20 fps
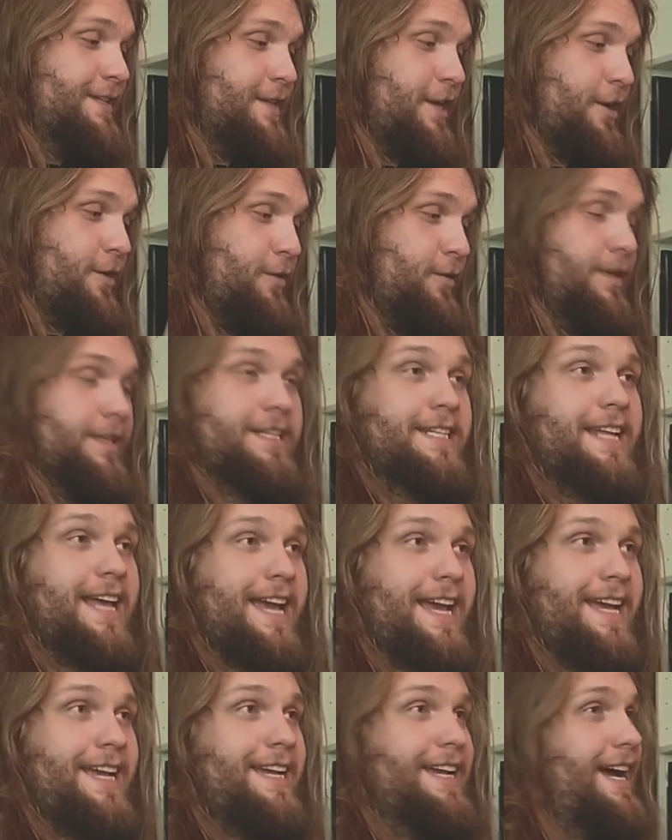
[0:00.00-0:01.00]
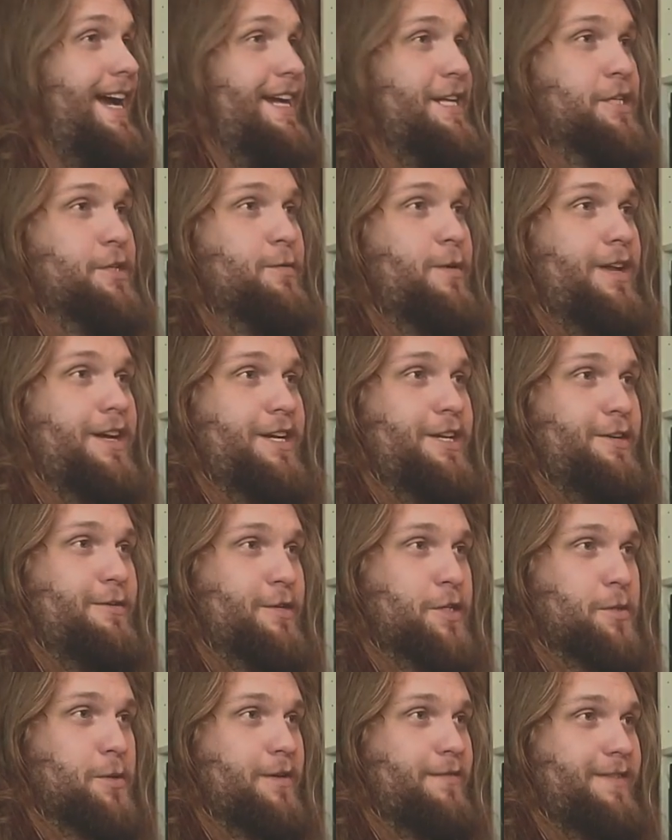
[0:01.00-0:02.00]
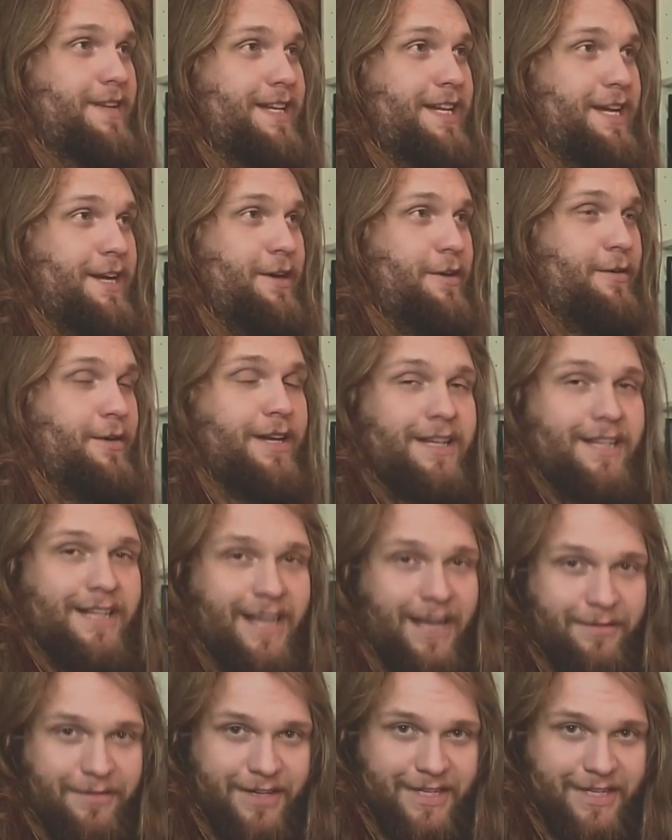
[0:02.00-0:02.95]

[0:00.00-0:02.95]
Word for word: So today I just wanted to do a short video.